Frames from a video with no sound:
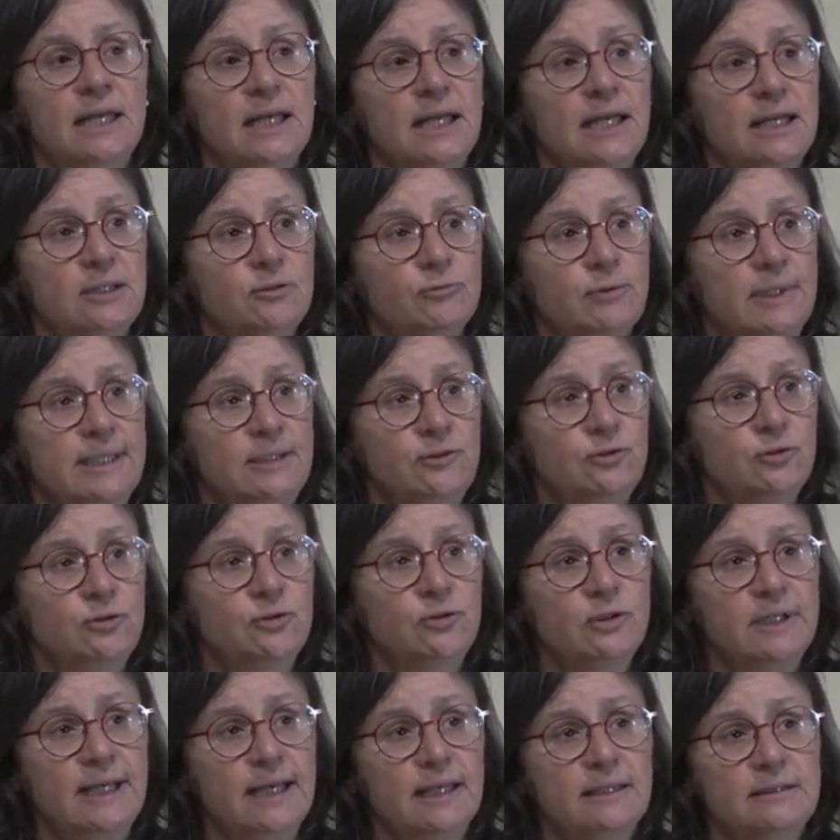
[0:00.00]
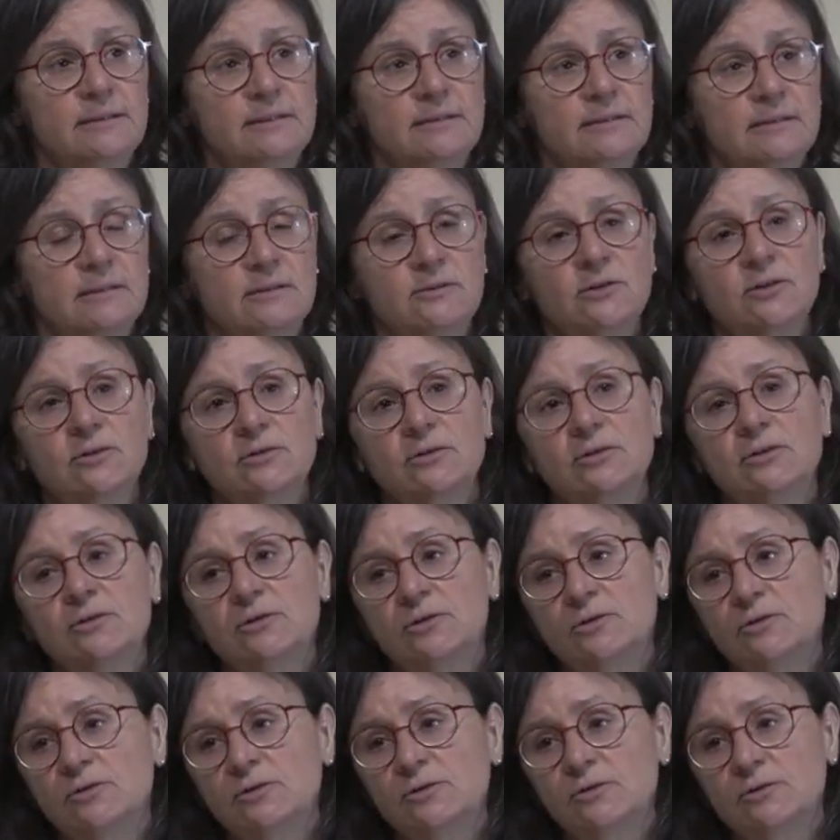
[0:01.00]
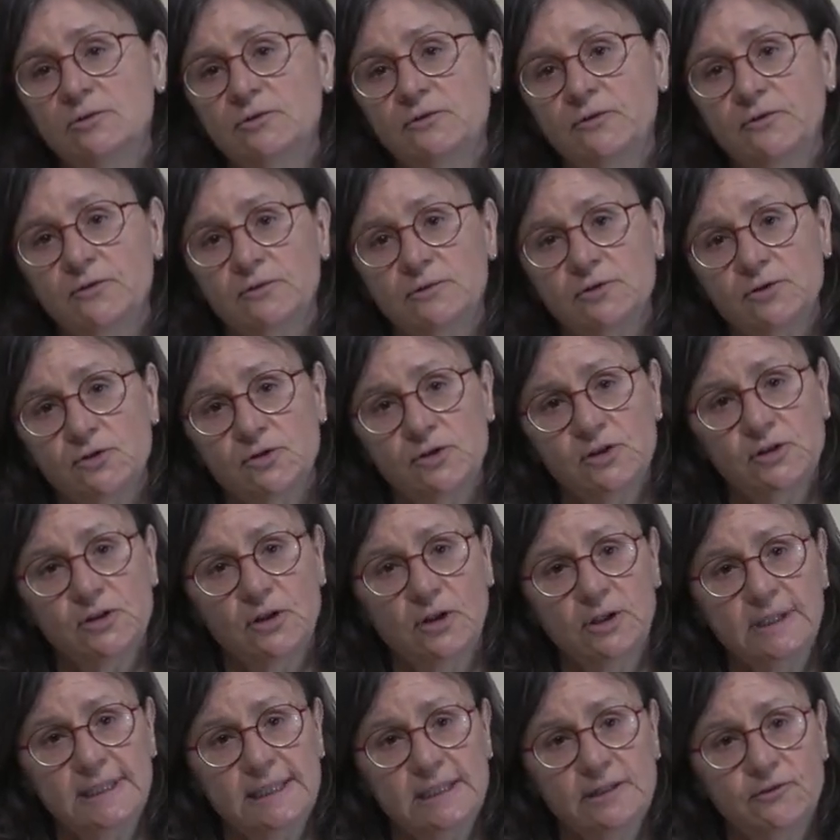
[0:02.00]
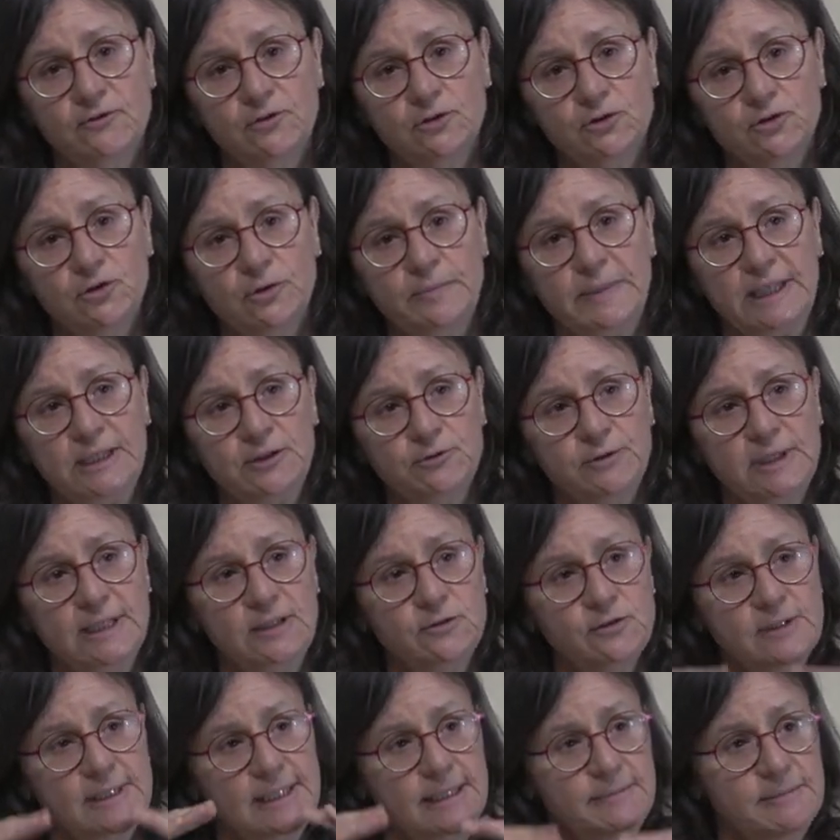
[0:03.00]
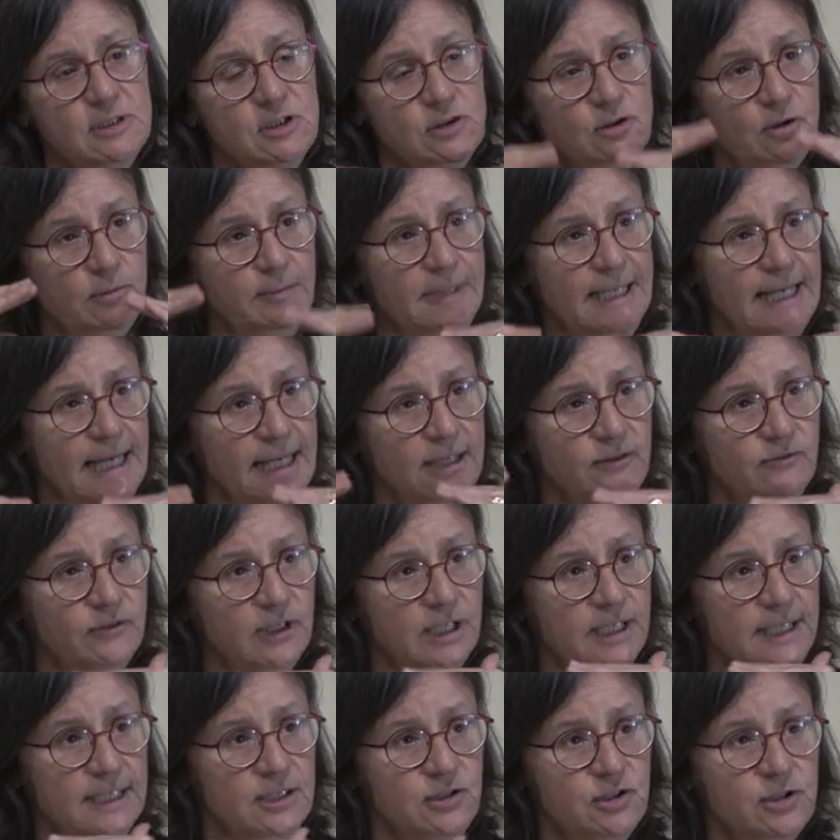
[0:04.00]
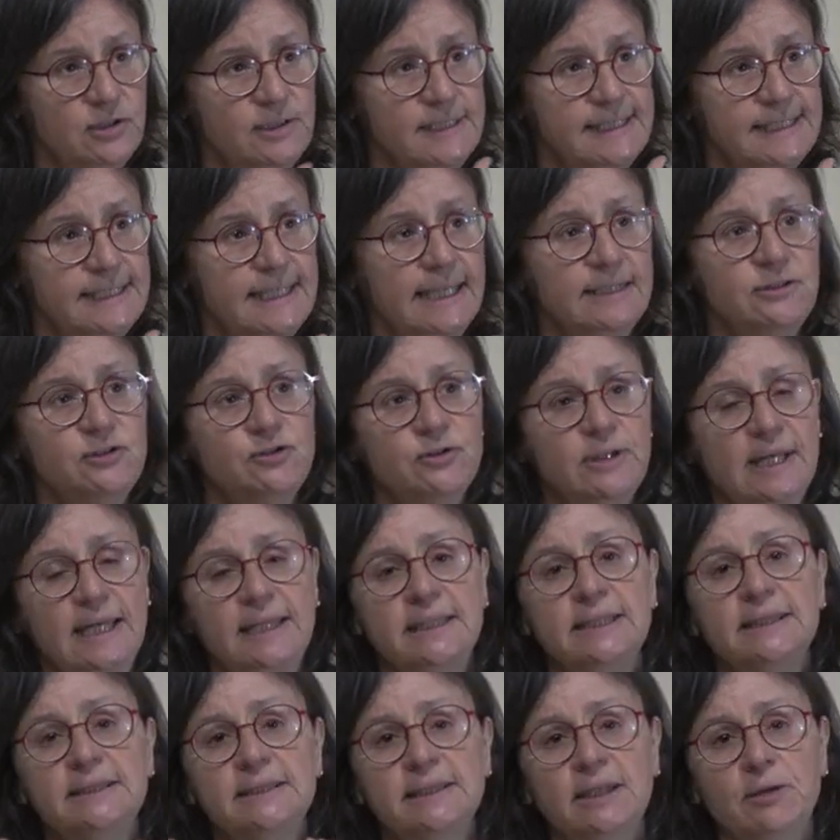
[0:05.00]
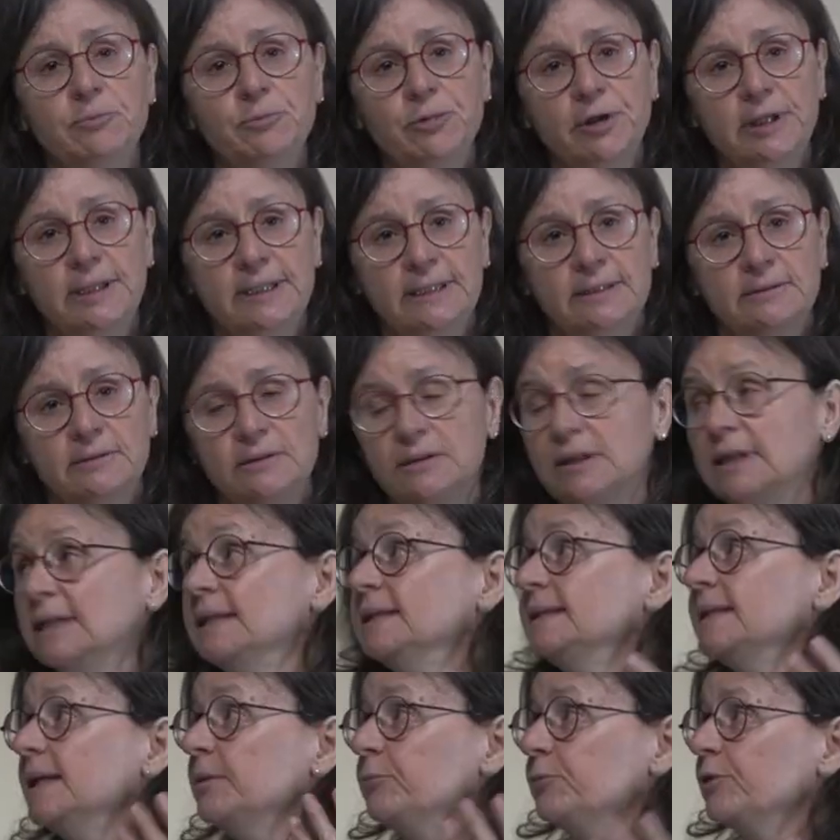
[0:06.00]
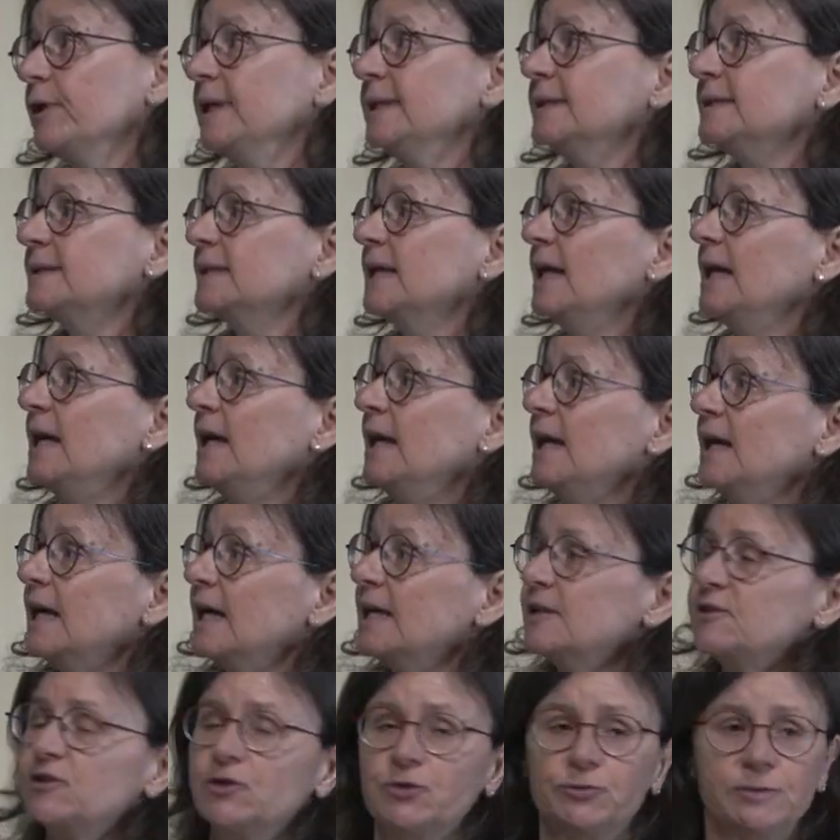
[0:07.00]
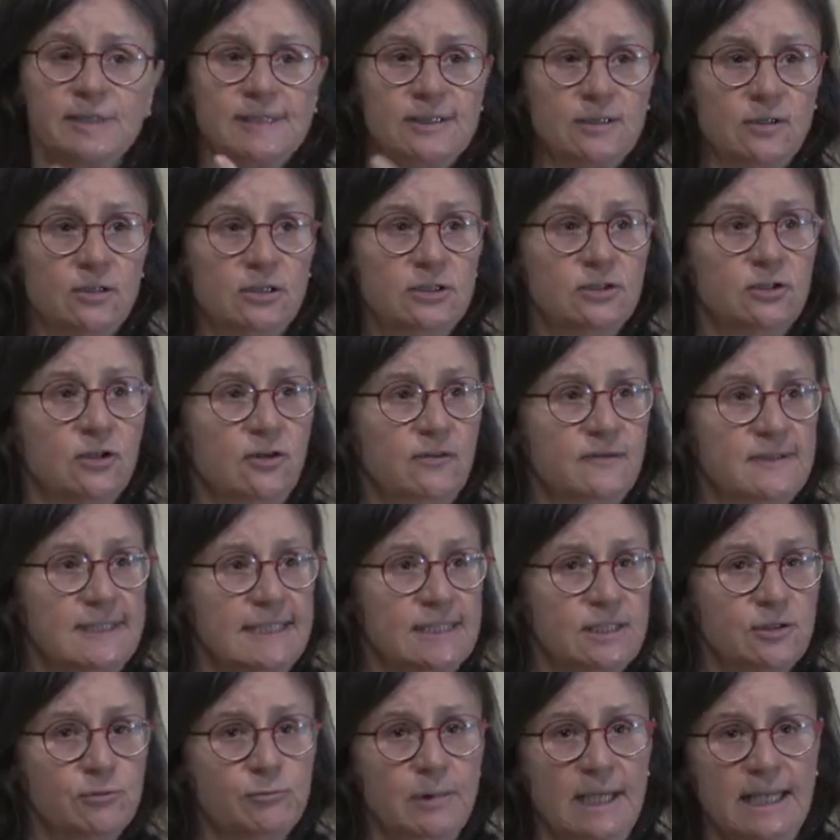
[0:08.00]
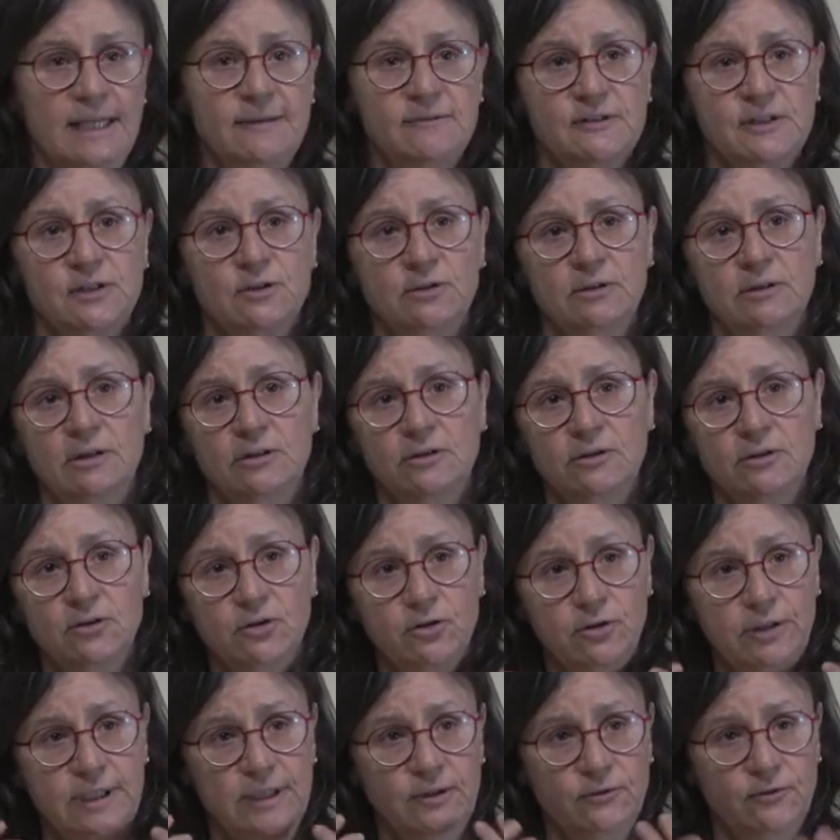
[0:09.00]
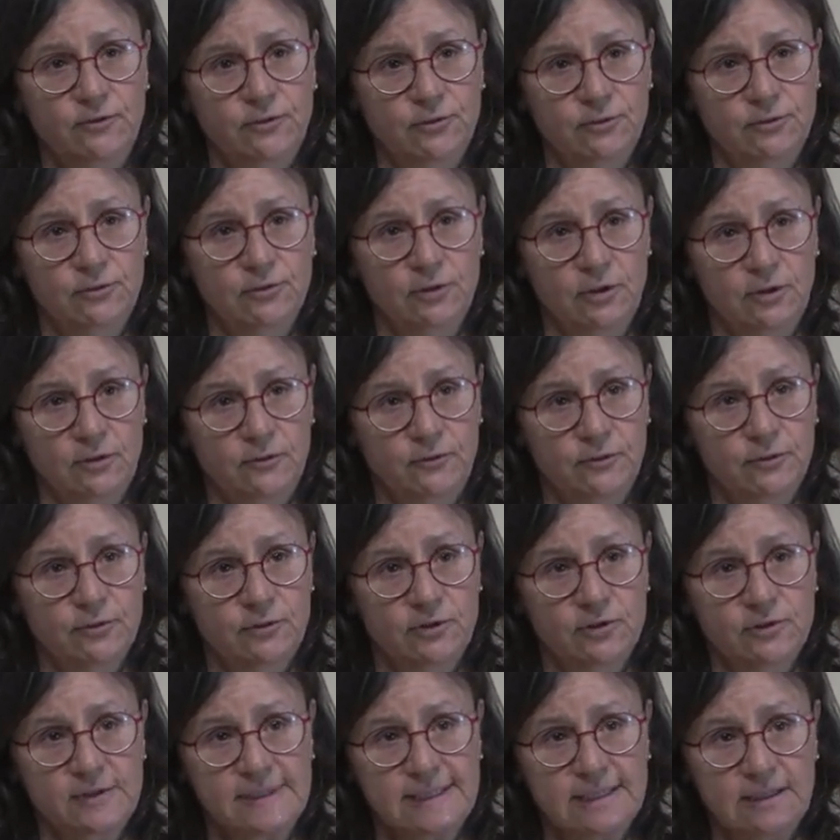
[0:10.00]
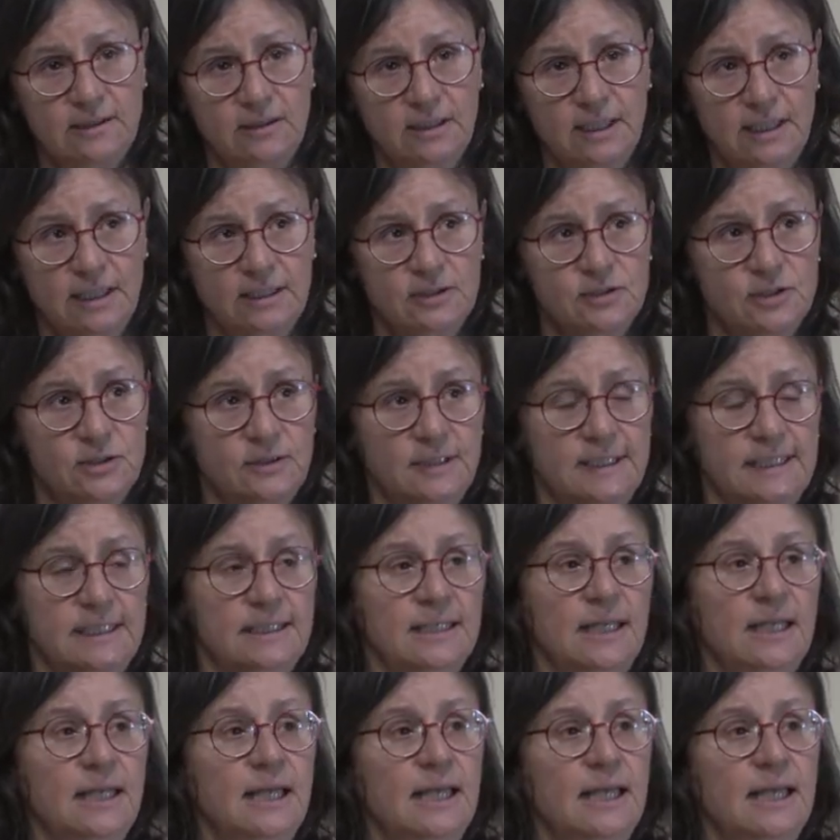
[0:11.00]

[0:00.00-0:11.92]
And when you look at uh, the, the, the, sun in photometry, you see some light variations that you can interpret, interpret as a result of these waves uh, going through, through the star, actually.